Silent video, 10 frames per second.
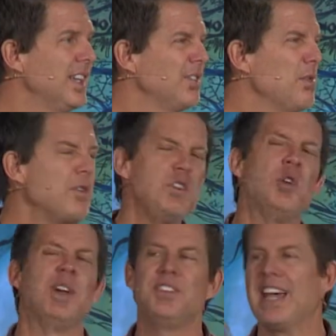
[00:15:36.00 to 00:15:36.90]
Some of you
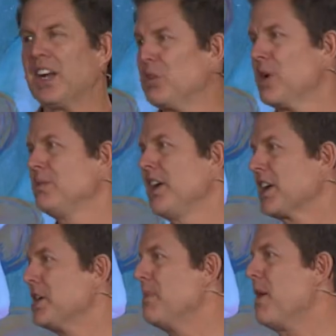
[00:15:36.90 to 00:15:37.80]
know exactly what I'm
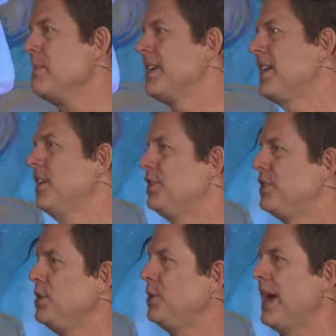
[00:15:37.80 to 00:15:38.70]
talking about because
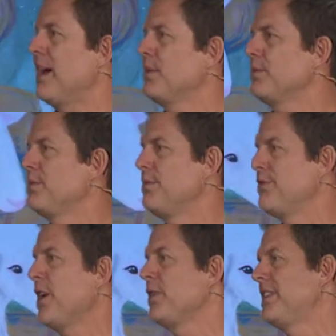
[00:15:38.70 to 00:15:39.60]
you have
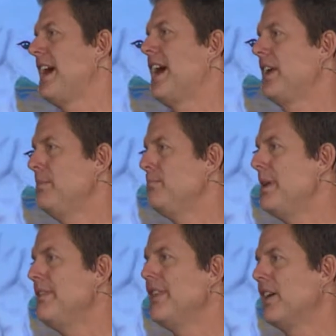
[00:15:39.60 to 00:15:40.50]
felt that and
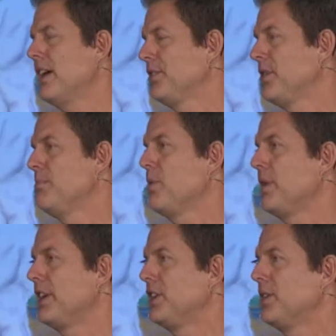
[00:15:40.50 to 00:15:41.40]
been there at some
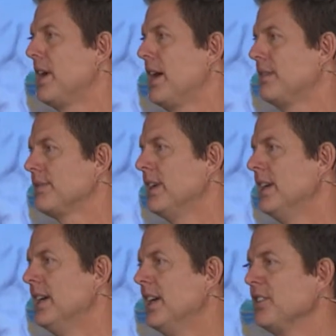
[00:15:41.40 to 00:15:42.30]
point in your life.
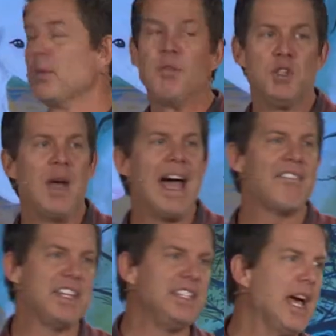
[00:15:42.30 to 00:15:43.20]
Some of you
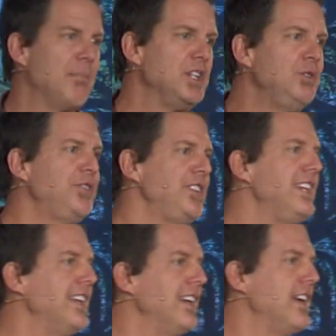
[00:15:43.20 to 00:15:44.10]
haven't yet, but you've
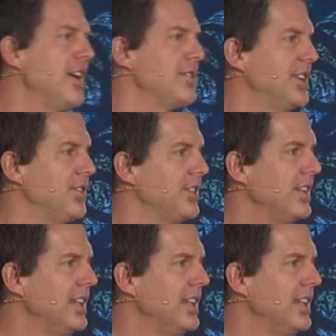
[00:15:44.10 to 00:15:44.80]
seen it in others.